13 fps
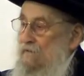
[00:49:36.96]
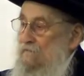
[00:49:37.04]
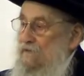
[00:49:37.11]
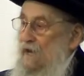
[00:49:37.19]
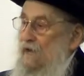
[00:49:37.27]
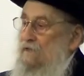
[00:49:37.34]

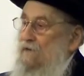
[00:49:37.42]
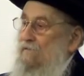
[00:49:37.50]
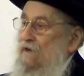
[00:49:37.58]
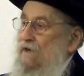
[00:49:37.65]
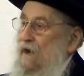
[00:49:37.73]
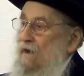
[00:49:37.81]
Beyond
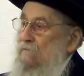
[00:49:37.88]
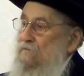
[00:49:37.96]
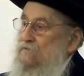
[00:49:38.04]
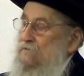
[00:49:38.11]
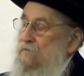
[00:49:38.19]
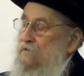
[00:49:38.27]
our
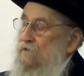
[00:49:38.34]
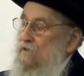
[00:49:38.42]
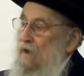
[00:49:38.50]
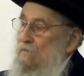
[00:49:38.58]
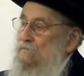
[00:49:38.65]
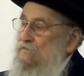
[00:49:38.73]
accomplishment,
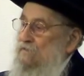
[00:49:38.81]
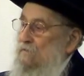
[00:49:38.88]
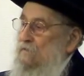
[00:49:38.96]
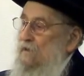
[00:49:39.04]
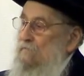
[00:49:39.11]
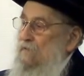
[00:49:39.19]
it comes
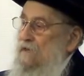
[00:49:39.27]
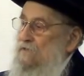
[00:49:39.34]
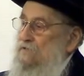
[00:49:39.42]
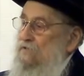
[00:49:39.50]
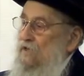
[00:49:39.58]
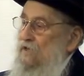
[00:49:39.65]
from the
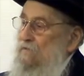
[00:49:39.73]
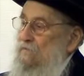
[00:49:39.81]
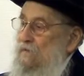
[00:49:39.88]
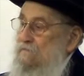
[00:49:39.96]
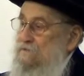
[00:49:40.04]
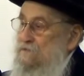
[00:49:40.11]
Lieberman
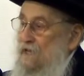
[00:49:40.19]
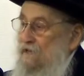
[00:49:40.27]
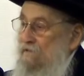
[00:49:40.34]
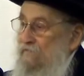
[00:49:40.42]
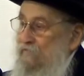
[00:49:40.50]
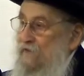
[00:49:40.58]

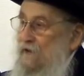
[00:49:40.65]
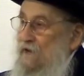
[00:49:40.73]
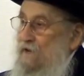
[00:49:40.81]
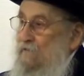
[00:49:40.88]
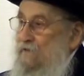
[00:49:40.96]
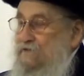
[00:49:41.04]

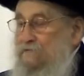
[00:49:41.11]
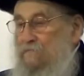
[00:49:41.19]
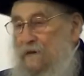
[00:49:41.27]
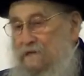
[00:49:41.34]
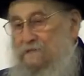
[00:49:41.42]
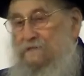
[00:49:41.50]
himself which
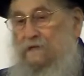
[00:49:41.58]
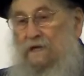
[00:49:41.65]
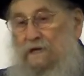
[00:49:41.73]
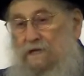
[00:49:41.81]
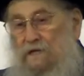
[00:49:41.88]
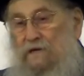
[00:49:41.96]
makes
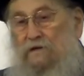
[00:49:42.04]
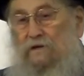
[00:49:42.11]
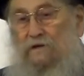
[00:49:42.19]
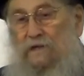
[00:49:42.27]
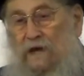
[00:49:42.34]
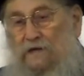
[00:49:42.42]
the inner
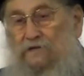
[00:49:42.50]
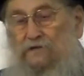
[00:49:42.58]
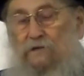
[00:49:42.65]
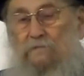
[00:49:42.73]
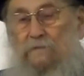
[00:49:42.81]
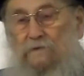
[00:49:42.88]

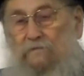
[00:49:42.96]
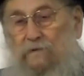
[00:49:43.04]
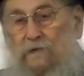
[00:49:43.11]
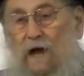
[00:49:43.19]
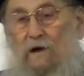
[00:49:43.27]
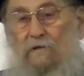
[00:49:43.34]
connection
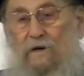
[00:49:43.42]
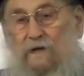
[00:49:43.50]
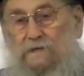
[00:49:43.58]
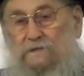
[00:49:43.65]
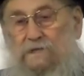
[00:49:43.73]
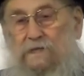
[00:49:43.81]
between our
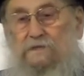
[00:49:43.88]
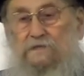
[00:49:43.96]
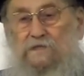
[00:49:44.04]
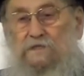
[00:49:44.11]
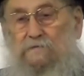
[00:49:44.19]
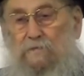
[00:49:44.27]

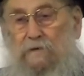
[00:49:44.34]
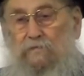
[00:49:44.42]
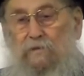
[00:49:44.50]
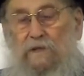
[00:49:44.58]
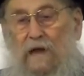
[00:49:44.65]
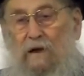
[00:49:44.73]
existence,
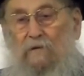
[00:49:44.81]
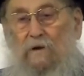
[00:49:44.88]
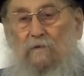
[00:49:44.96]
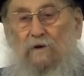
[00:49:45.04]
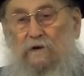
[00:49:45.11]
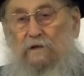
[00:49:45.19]
between our
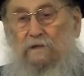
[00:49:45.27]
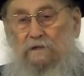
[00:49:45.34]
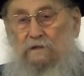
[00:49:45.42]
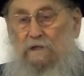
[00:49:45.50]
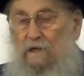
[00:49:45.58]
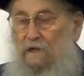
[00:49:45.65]

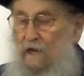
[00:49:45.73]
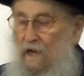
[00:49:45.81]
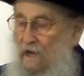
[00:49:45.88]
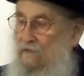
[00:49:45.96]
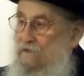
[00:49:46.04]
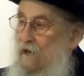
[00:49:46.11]
world,
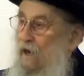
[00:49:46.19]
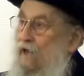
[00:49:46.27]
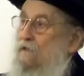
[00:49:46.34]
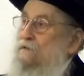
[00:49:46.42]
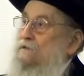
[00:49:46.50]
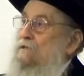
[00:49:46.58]
and the
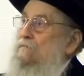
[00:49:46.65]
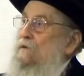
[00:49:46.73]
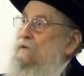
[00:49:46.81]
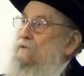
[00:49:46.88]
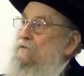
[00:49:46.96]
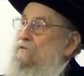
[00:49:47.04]

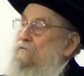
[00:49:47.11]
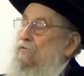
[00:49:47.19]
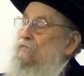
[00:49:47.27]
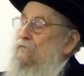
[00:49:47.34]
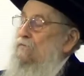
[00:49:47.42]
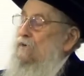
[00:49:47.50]
ultimate
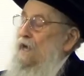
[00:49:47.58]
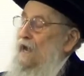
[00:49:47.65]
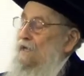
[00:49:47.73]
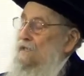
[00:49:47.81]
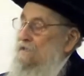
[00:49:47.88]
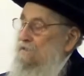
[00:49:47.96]
true
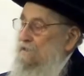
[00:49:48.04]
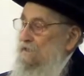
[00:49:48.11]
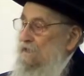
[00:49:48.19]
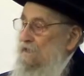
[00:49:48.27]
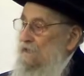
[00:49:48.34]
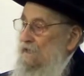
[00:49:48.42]

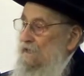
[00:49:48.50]
reality.